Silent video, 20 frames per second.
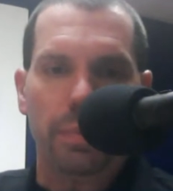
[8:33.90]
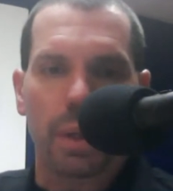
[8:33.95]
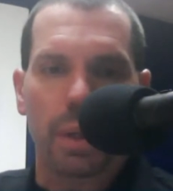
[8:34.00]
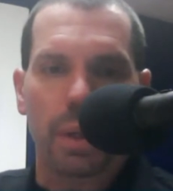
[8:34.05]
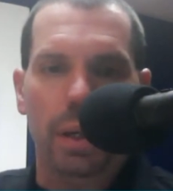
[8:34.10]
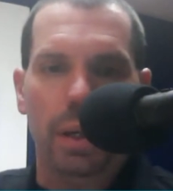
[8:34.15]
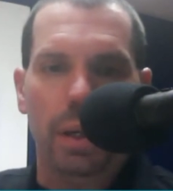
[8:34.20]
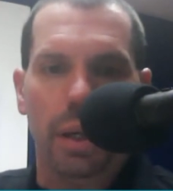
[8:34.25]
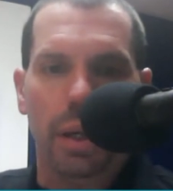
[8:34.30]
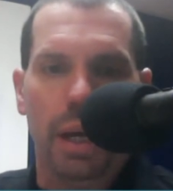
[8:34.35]

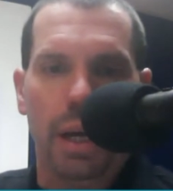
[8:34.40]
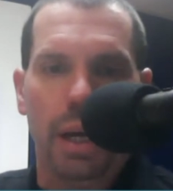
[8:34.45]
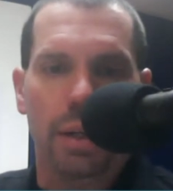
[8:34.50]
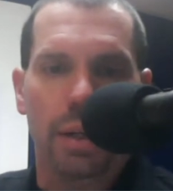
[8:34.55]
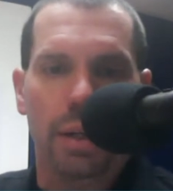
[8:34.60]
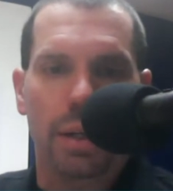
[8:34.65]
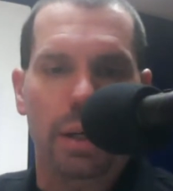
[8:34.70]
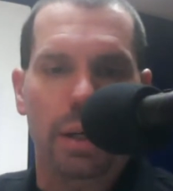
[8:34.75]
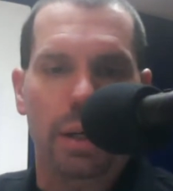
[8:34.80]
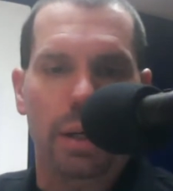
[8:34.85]
And I
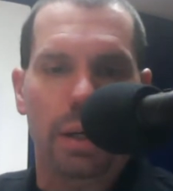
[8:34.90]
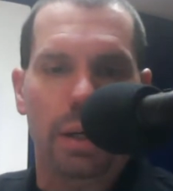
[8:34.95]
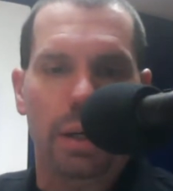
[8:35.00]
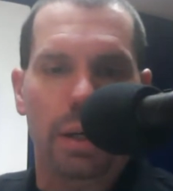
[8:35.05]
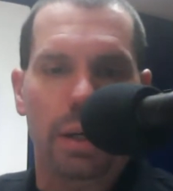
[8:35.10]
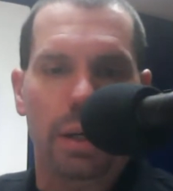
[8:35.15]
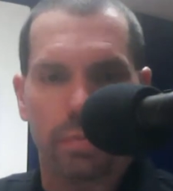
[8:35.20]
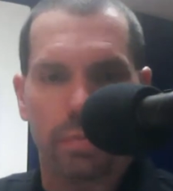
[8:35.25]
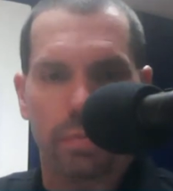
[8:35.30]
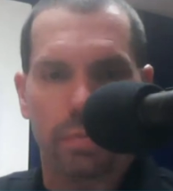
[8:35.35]

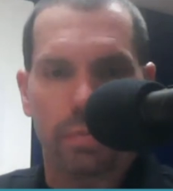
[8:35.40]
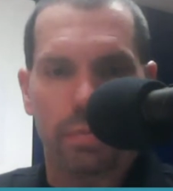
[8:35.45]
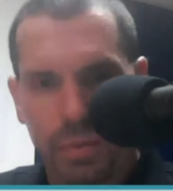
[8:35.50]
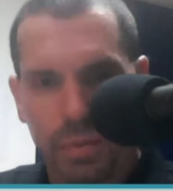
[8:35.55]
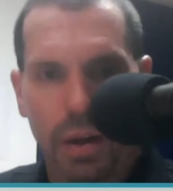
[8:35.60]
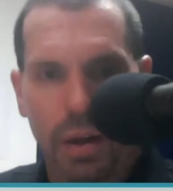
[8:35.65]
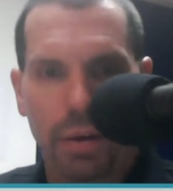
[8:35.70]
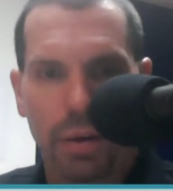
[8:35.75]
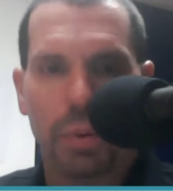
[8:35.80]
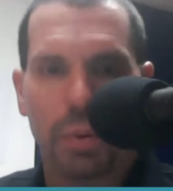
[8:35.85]
don't know
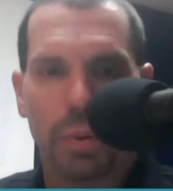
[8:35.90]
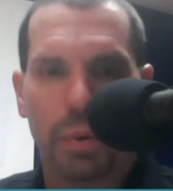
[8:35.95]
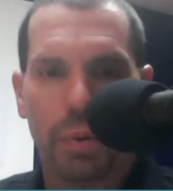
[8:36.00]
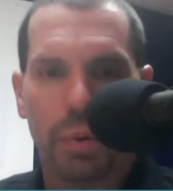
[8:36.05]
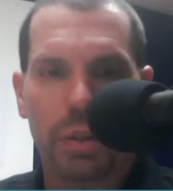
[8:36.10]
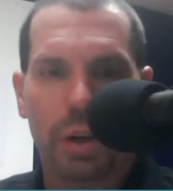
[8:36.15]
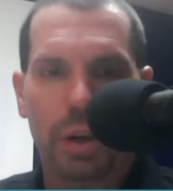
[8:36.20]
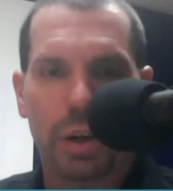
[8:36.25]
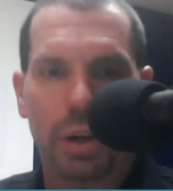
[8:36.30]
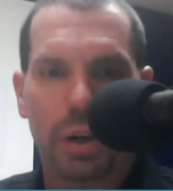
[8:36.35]
if you want to talk
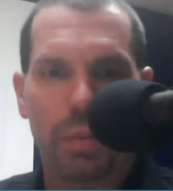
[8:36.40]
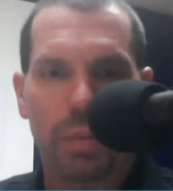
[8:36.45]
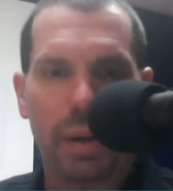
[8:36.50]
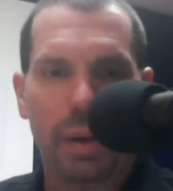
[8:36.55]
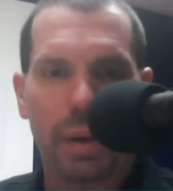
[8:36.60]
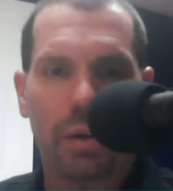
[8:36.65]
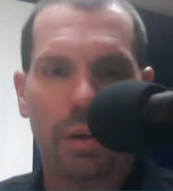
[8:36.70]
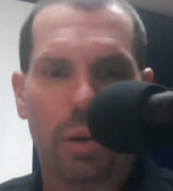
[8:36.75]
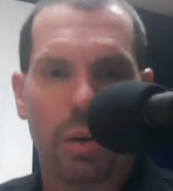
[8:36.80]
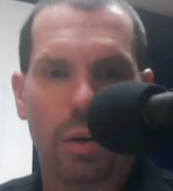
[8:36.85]
about
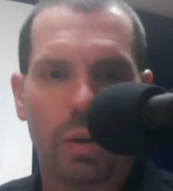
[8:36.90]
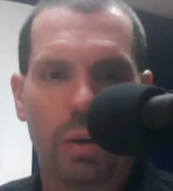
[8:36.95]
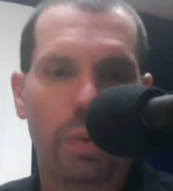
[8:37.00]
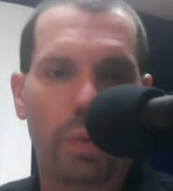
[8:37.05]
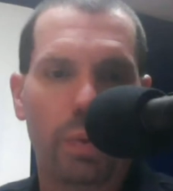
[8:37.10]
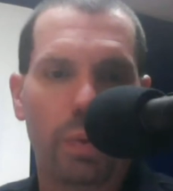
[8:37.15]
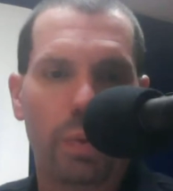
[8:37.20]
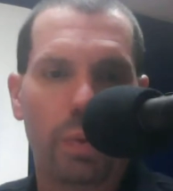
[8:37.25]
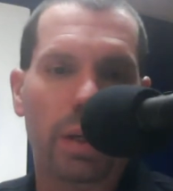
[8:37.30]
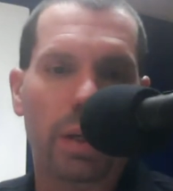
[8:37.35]

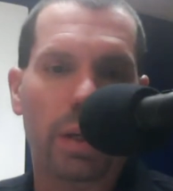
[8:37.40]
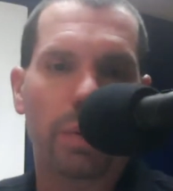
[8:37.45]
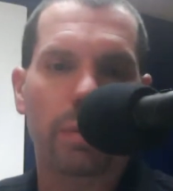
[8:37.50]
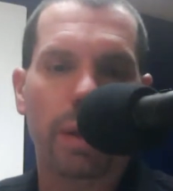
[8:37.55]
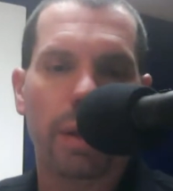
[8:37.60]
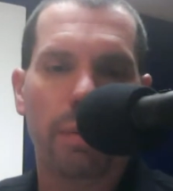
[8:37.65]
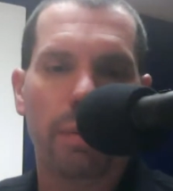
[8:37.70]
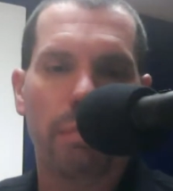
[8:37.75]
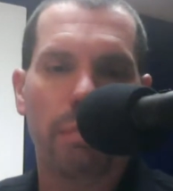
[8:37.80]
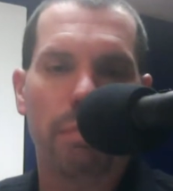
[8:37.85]
Arduino and
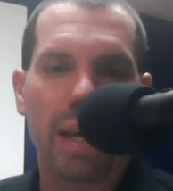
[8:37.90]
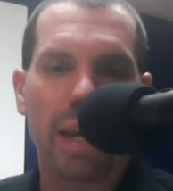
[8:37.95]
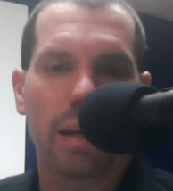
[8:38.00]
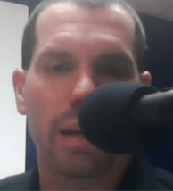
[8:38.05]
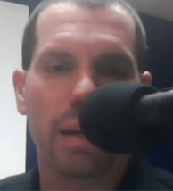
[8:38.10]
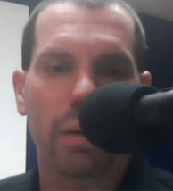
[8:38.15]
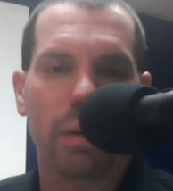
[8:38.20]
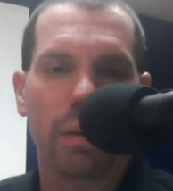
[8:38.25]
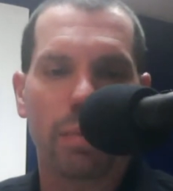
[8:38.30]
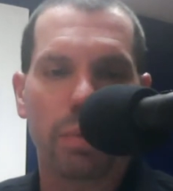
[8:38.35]
making,
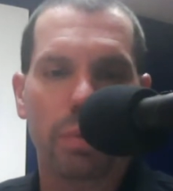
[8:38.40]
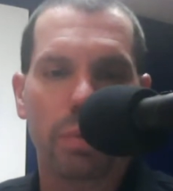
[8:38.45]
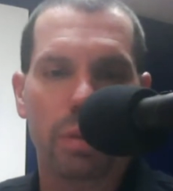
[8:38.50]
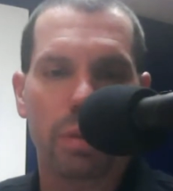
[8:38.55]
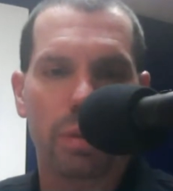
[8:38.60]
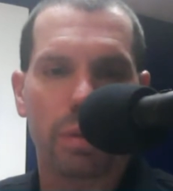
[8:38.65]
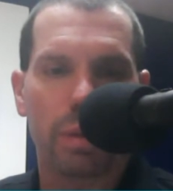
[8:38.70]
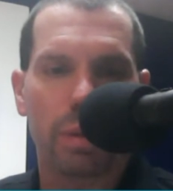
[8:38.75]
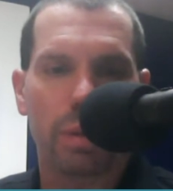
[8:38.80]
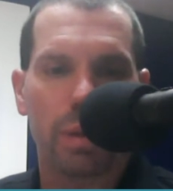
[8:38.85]
which is
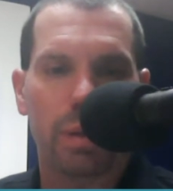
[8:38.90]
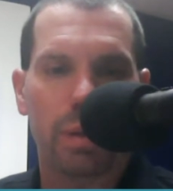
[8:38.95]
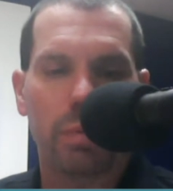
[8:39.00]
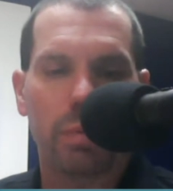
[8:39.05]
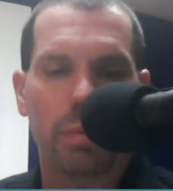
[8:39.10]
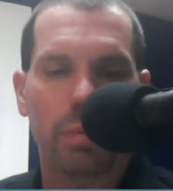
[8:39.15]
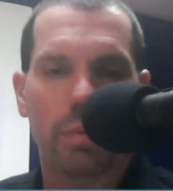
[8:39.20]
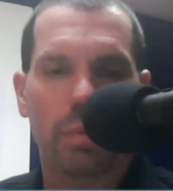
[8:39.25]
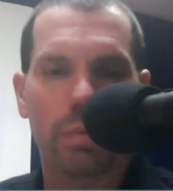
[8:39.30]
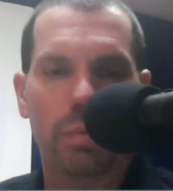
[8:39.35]
I
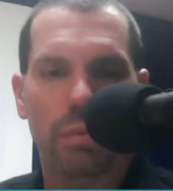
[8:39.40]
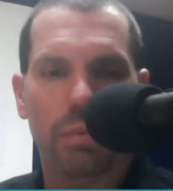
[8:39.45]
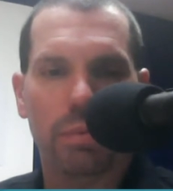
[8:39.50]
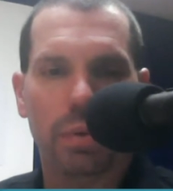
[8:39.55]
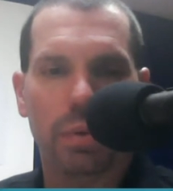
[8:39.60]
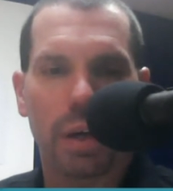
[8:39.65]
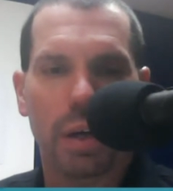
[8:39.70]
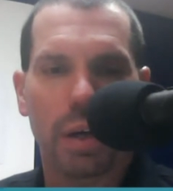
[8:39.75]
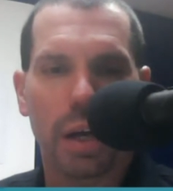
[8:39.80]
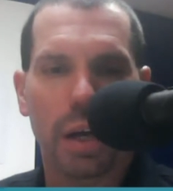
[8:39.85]

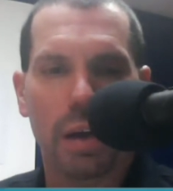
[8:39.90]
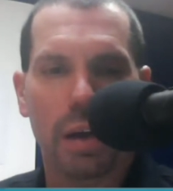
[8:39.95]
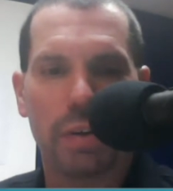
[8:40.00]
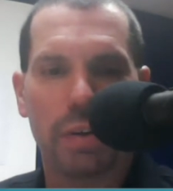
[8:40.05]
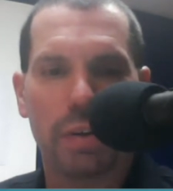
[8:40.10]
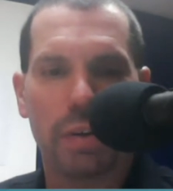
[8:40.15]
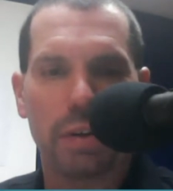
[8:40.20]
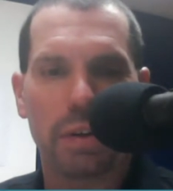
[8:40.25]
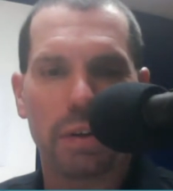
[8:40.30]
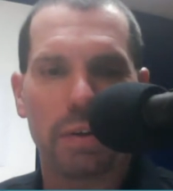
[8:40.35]
have here
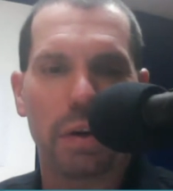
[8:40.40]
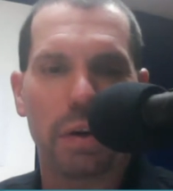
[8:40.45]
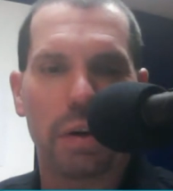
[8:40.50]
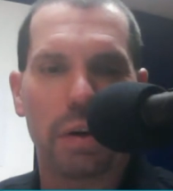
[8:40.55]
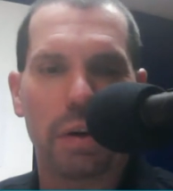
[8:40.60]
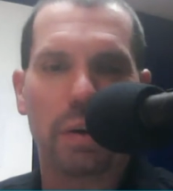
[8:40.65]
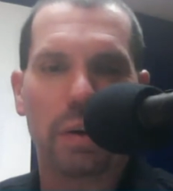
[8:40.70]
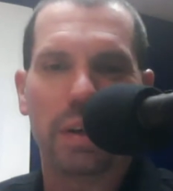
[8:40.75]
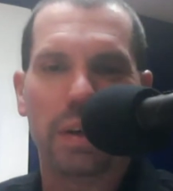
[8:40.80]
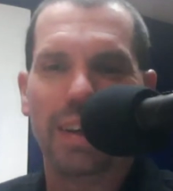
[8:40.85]
on
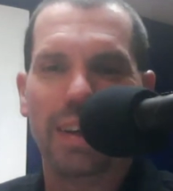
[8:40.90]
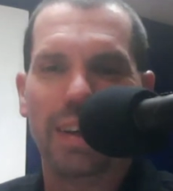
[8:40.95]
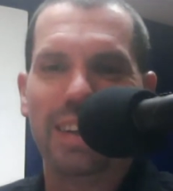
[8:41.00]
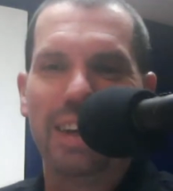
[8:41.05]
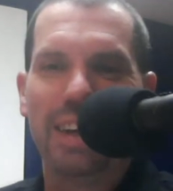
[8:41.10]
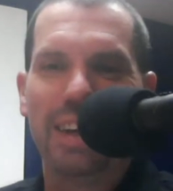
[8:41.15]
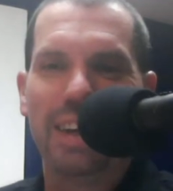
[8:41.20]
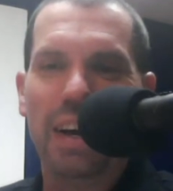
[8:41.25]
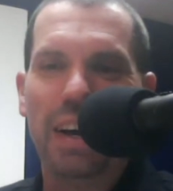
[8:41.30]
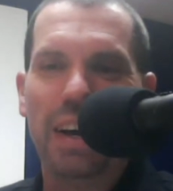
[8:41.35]
our
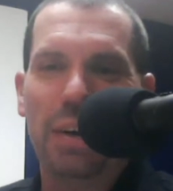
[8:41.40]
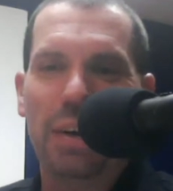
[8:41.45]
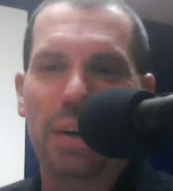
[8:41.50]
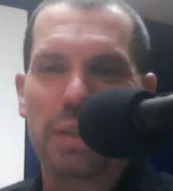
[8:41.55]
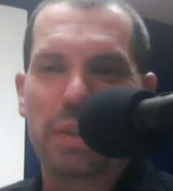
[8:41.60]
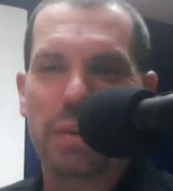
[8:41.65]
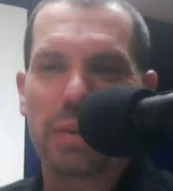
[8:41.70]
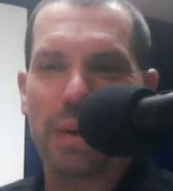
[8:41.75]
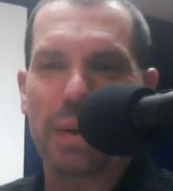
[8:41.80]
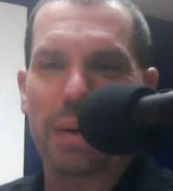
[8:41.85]
on our
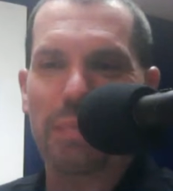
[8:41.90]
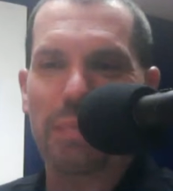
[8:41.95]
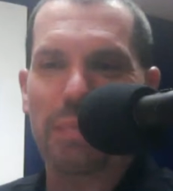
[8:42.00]
script.